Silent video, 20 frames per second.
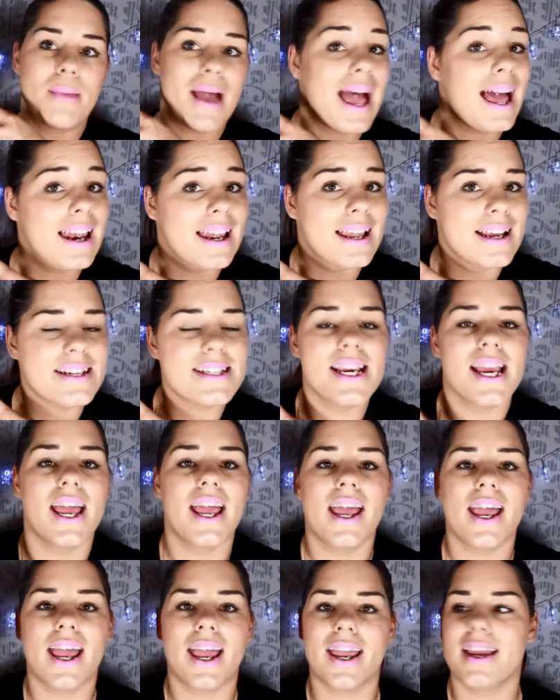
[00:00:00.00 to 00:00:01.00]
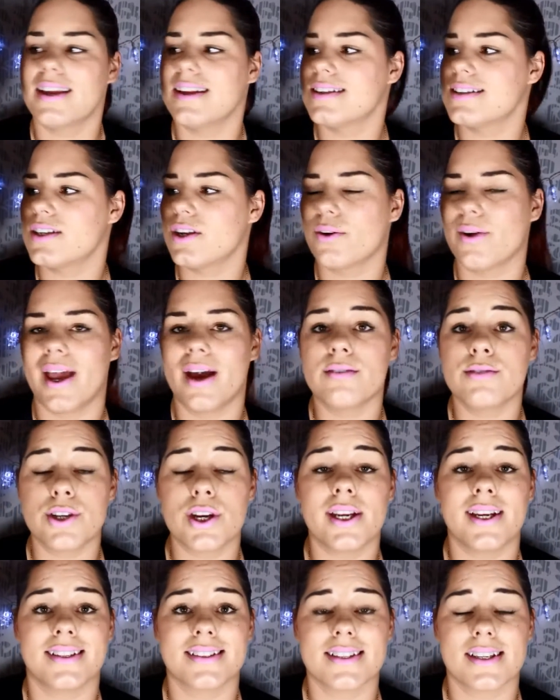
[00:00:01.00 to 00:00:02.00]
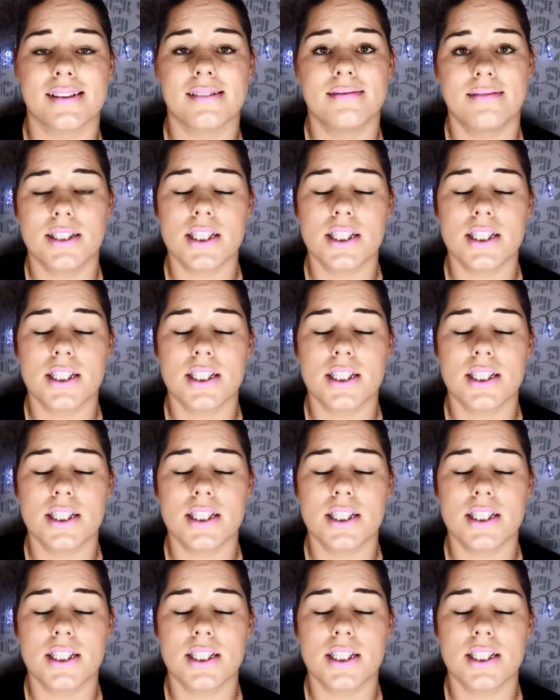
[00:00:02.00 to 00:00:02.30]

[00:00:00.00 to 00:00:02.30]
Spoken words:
palette, and you know, how dirty is it?